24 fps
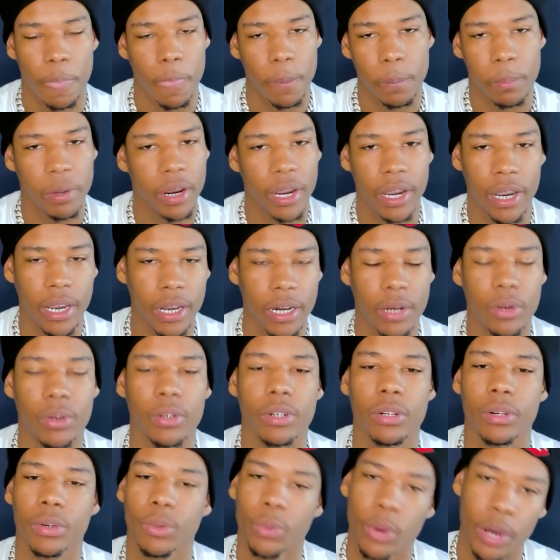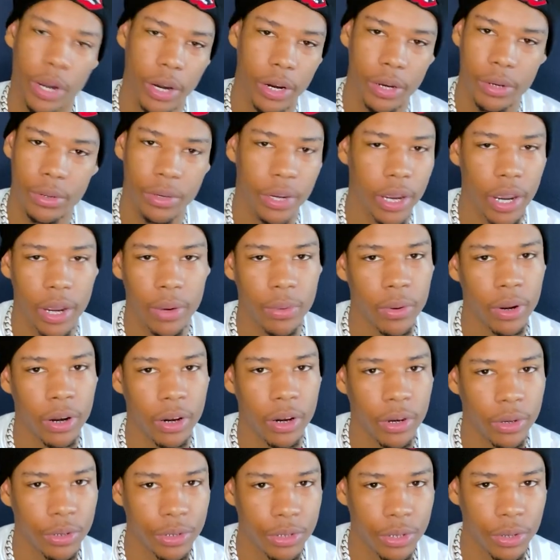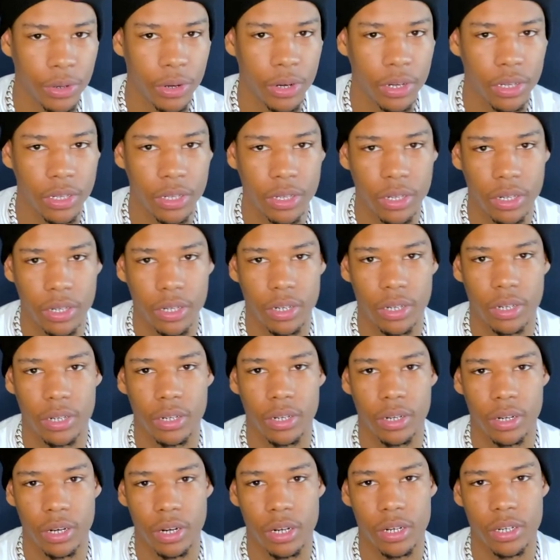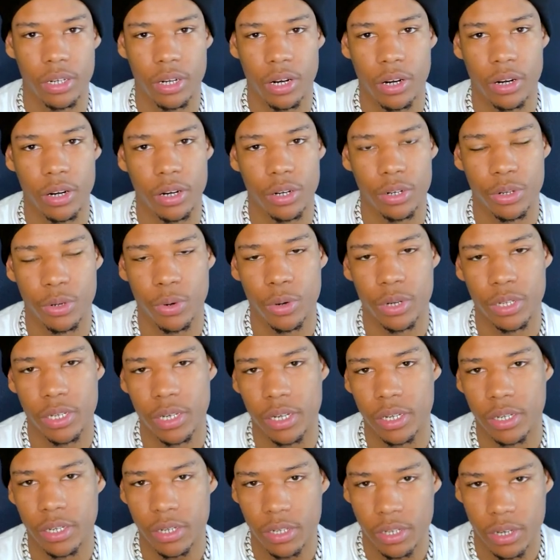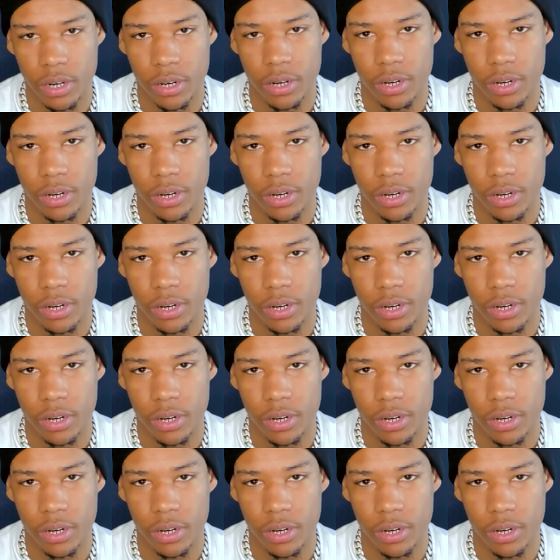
But in the winter, you can't wear no shorts and a shirt, short sleeve shirt.